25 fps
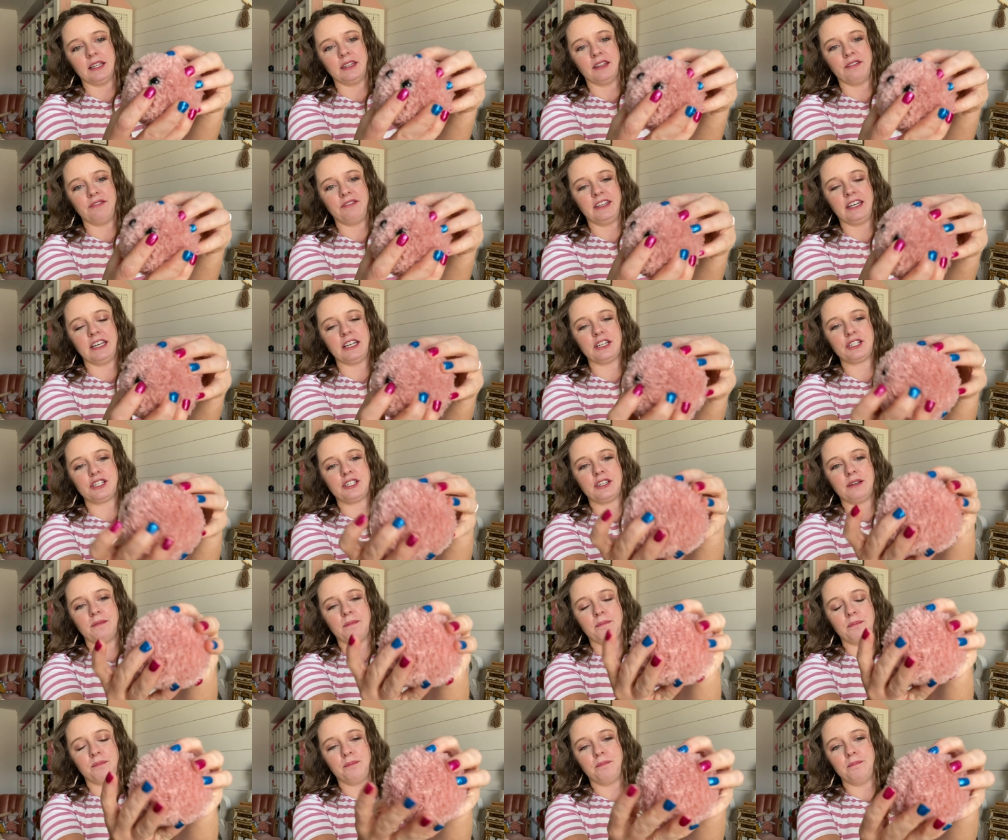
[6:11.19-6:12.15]
The finished
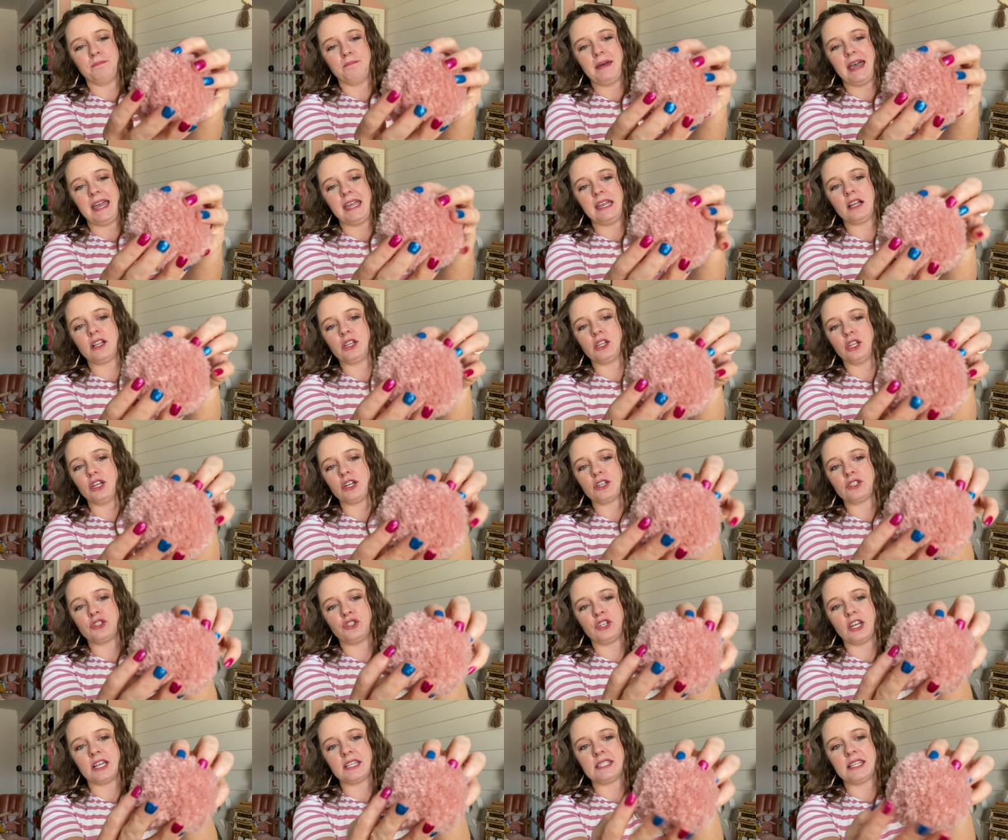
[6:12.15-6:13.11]
make looks
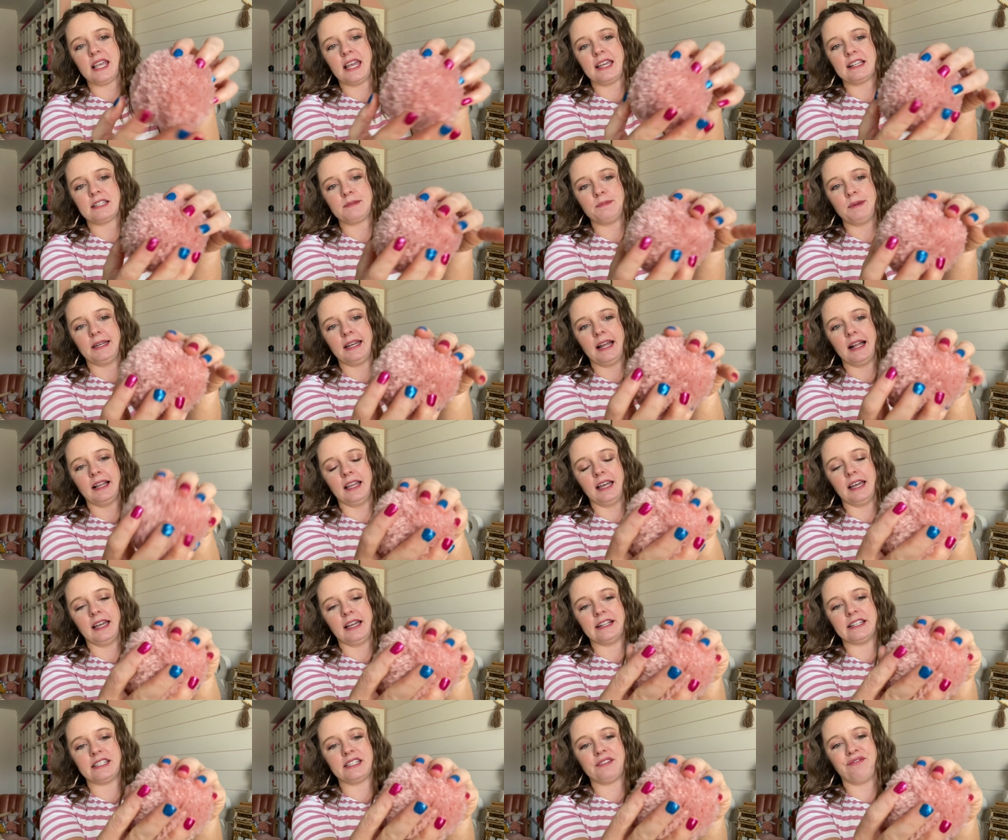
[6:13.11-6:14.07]
just like Spinella.
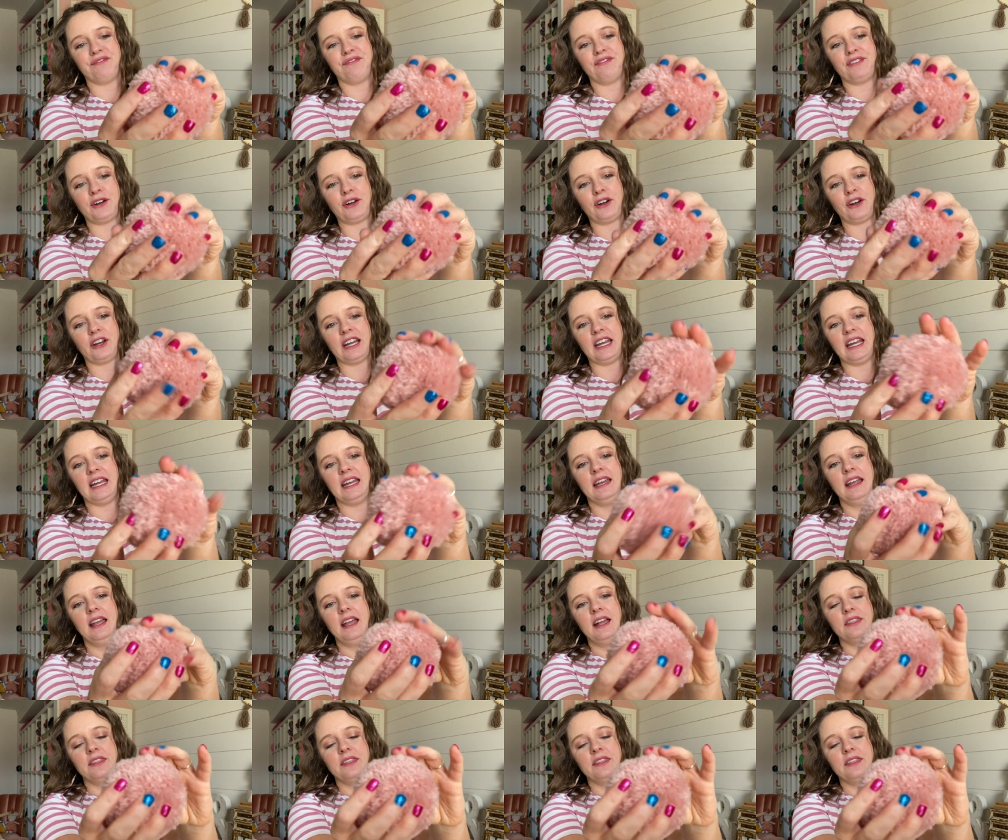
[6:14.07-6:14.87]
It's furry.